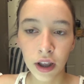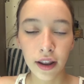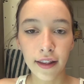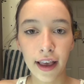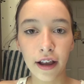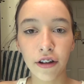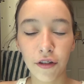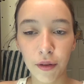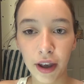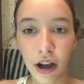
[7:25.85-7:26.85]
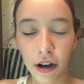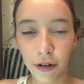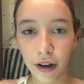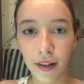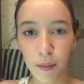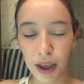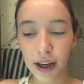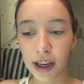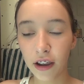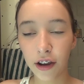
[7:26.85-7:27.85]
This angle is really awkward because I'm like
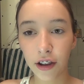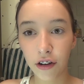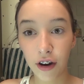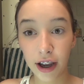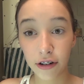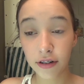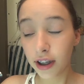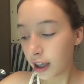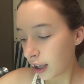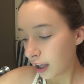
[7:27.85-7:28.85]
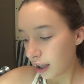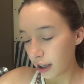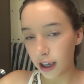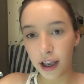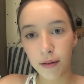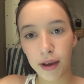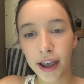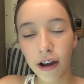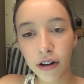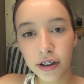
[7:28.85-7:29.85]
kneeling on the ground and my
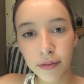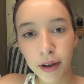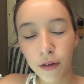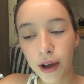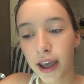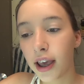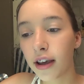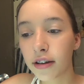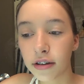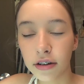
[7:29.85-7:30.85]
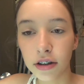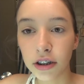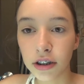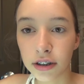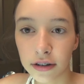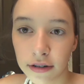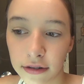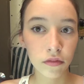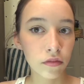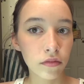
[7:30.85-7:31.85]
counter's in my way. Ugh.
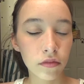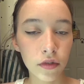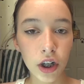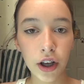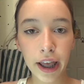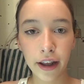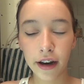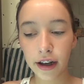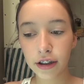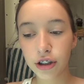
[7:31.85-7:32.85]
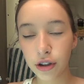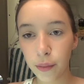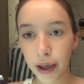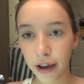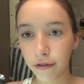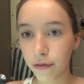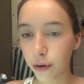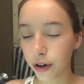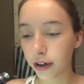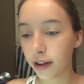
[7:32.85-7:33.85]
Okay, not too bad
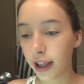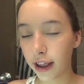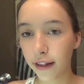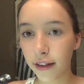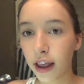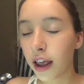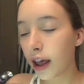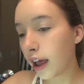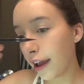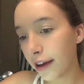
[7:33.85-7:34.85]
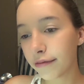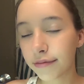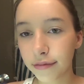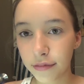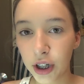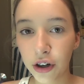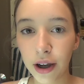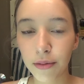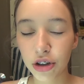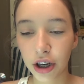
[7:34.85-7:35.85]
for this. You know what,
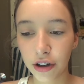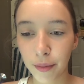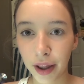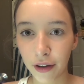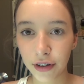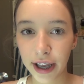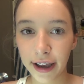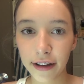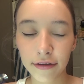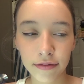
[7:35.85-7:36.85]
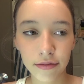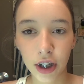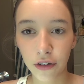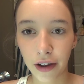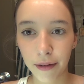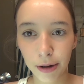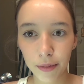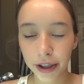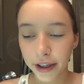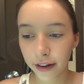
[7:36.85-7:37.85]
I'm just gonna do my left eye off camera
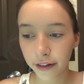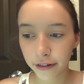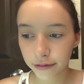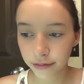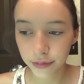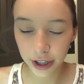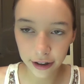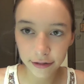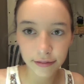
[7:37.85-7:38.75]
because, yeah.